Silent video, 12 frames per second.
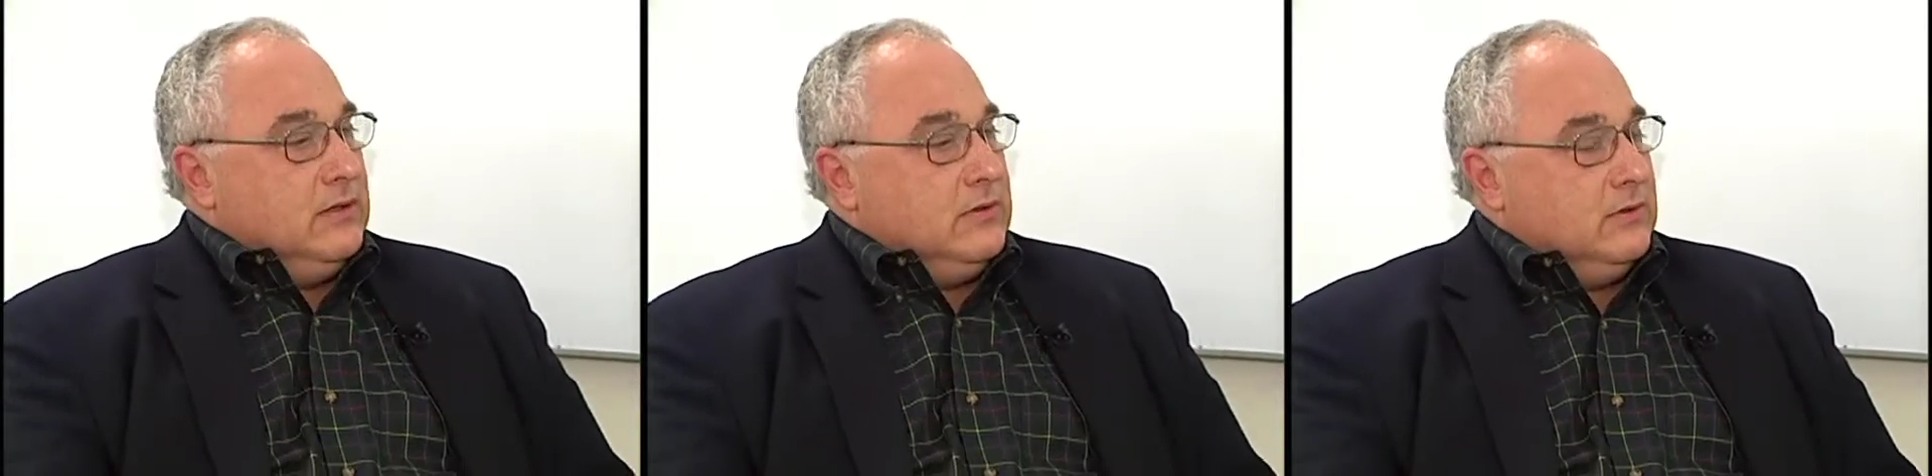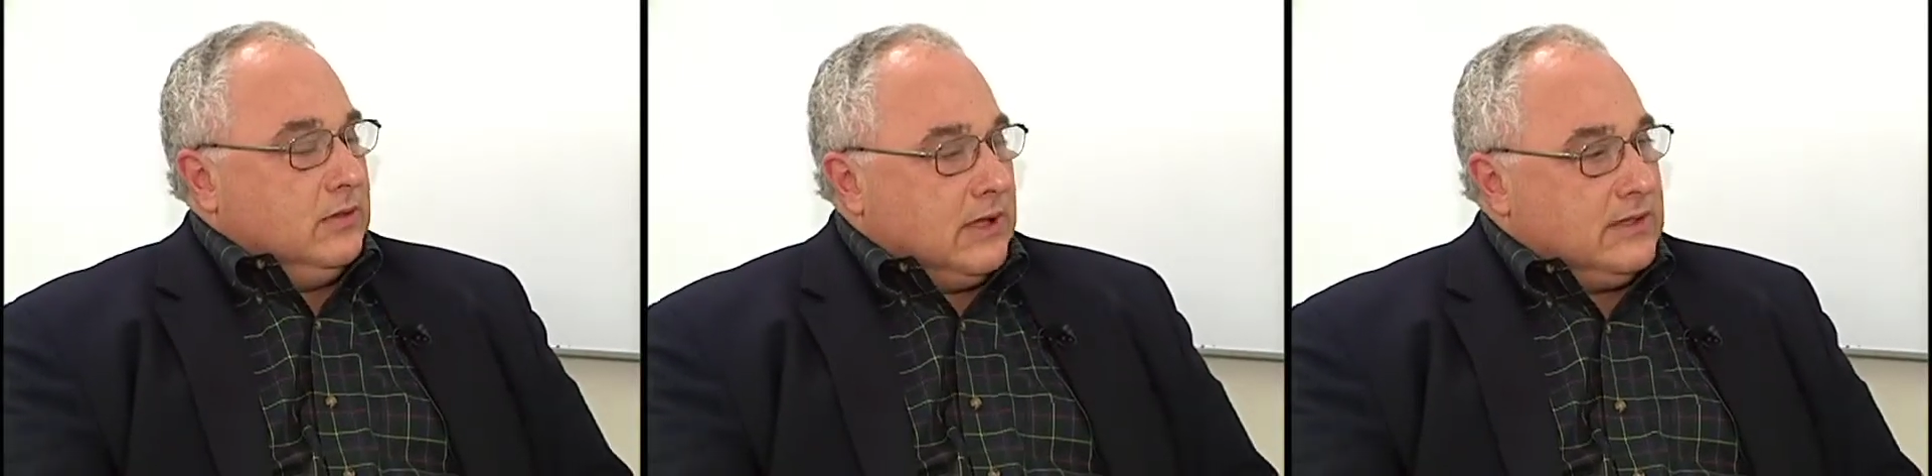
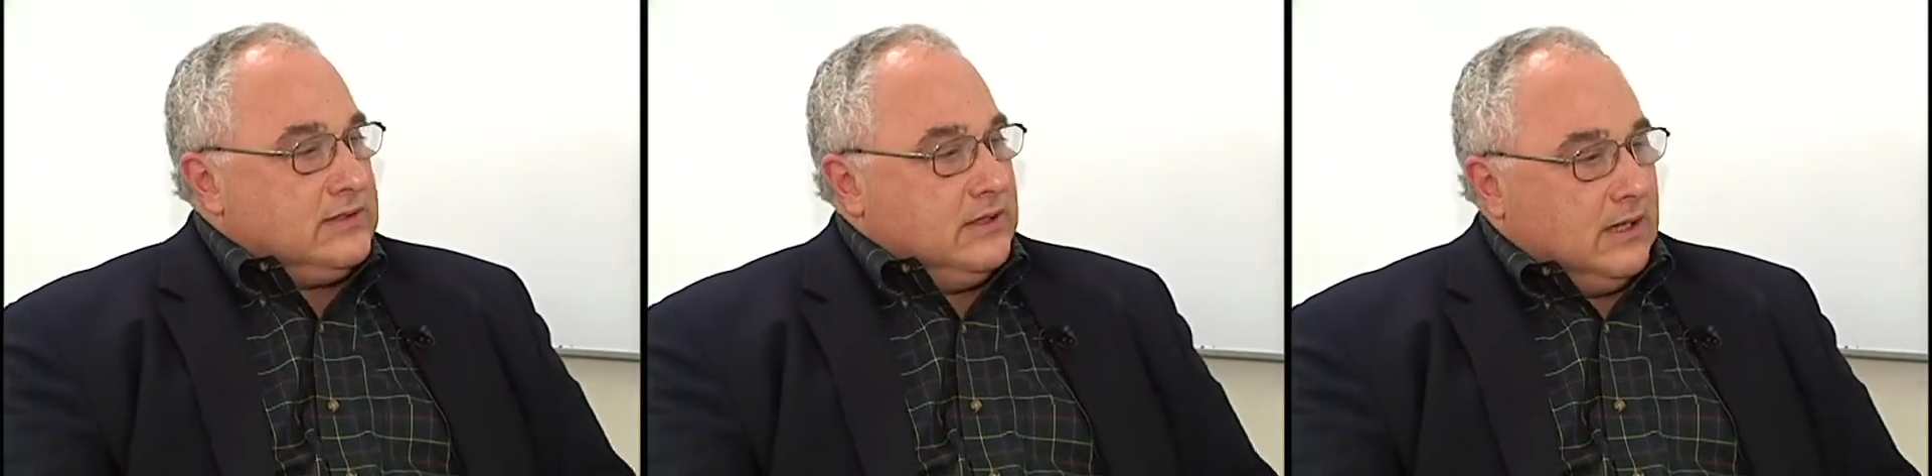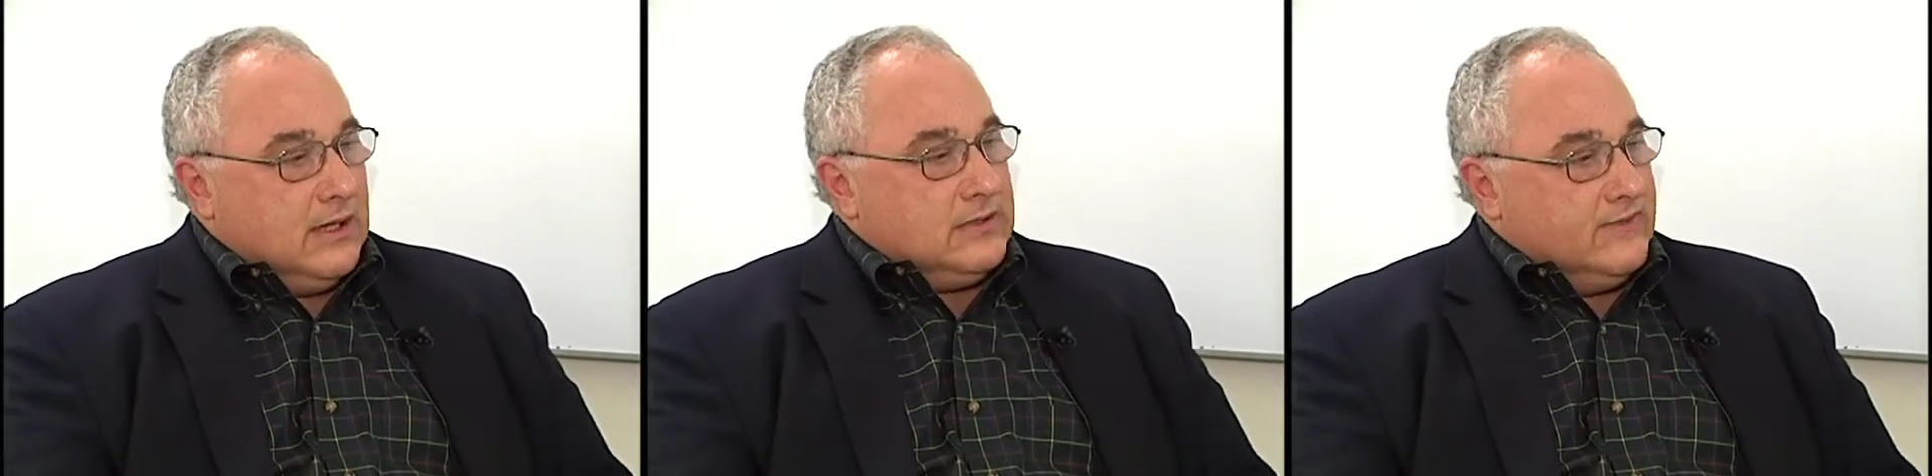to lots
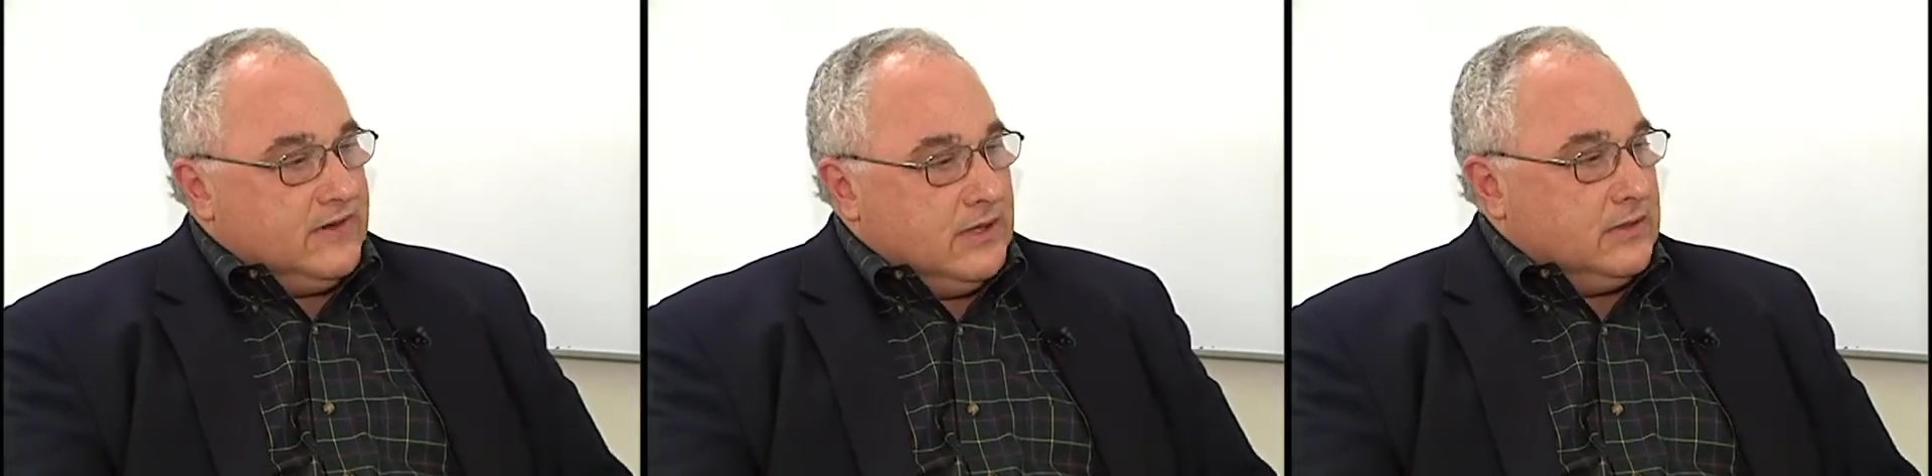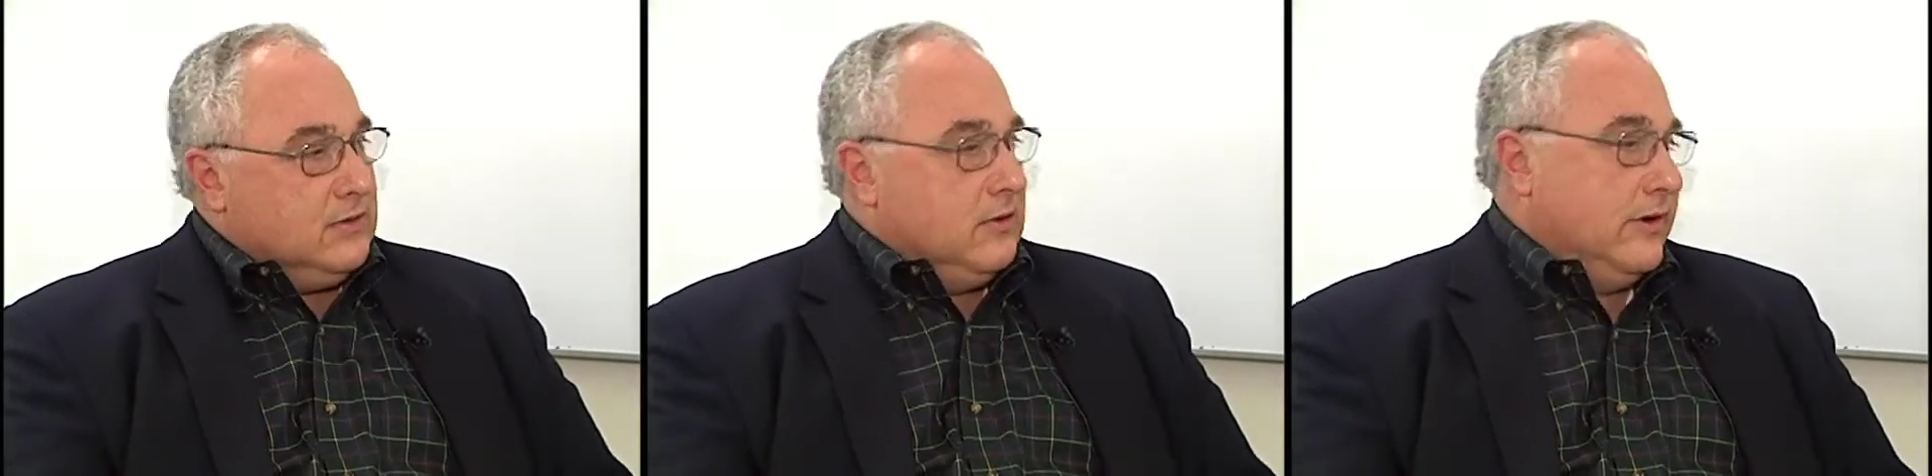and lots of
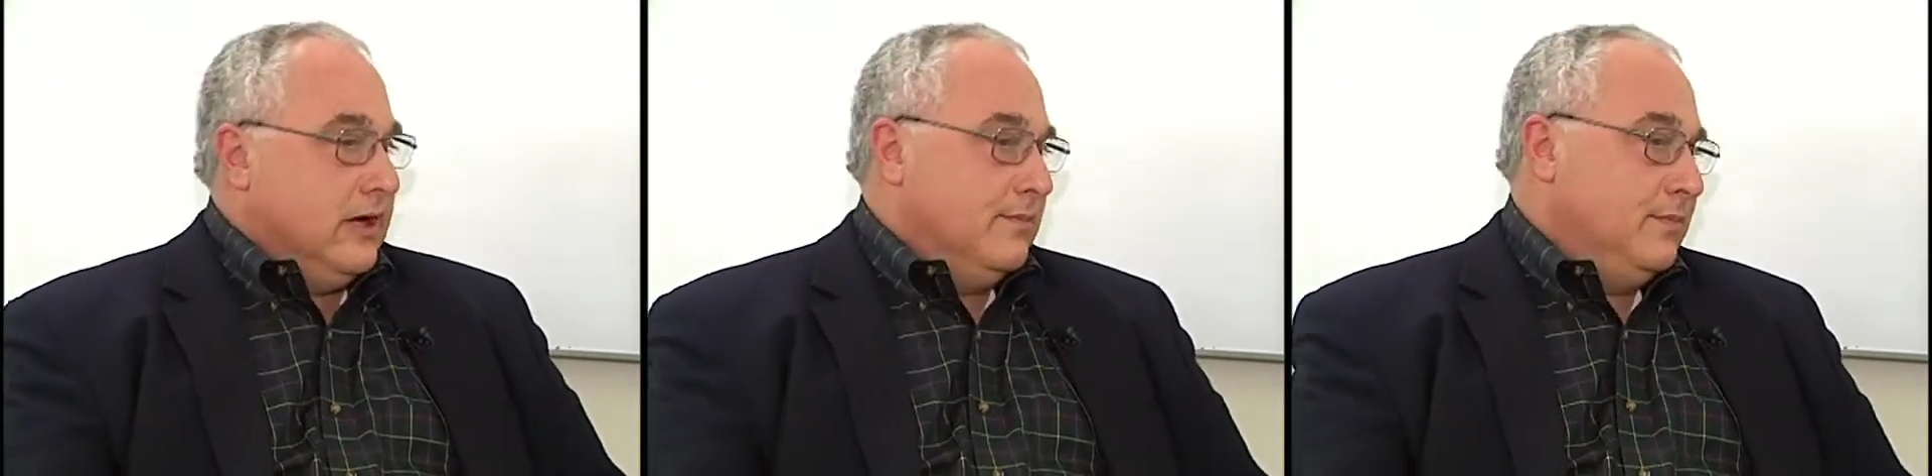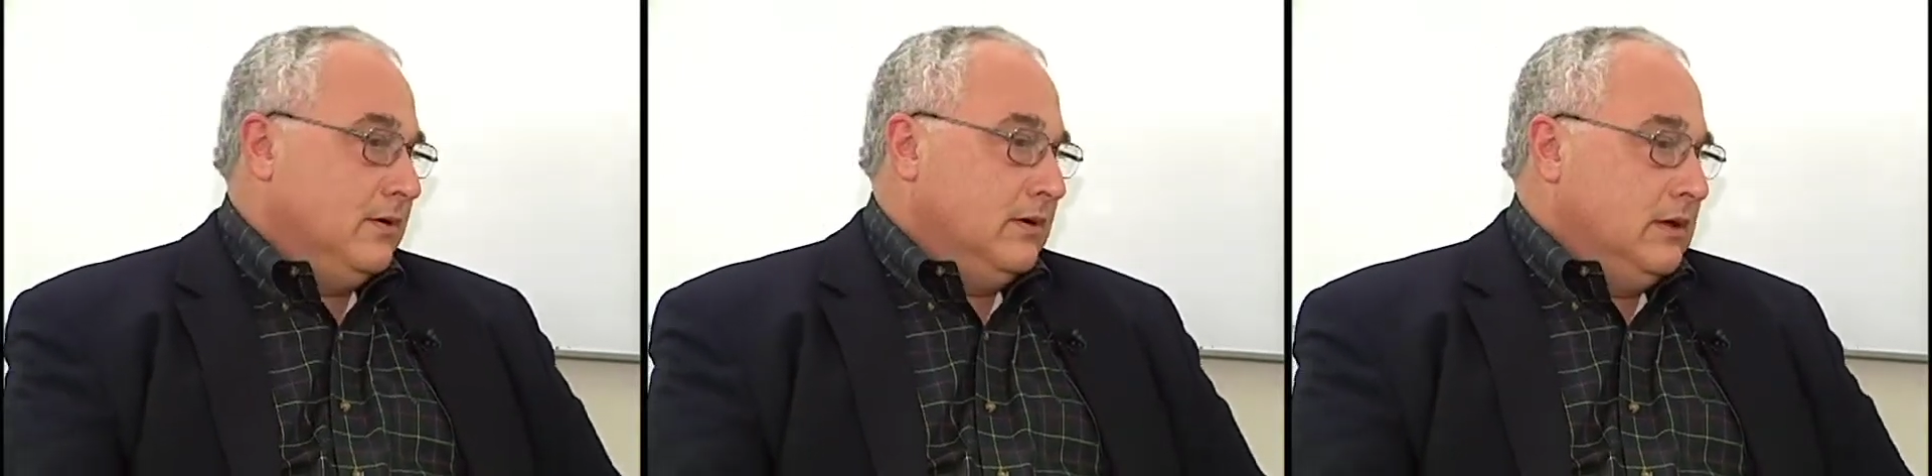kids growing
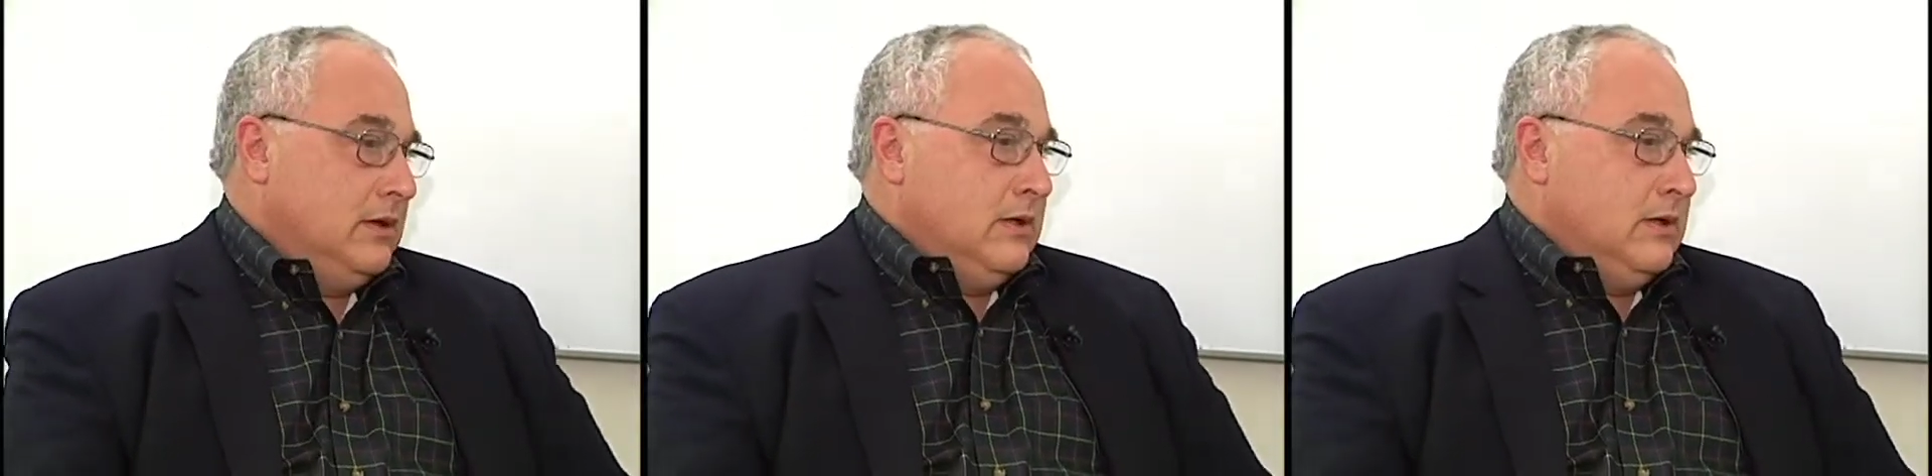up in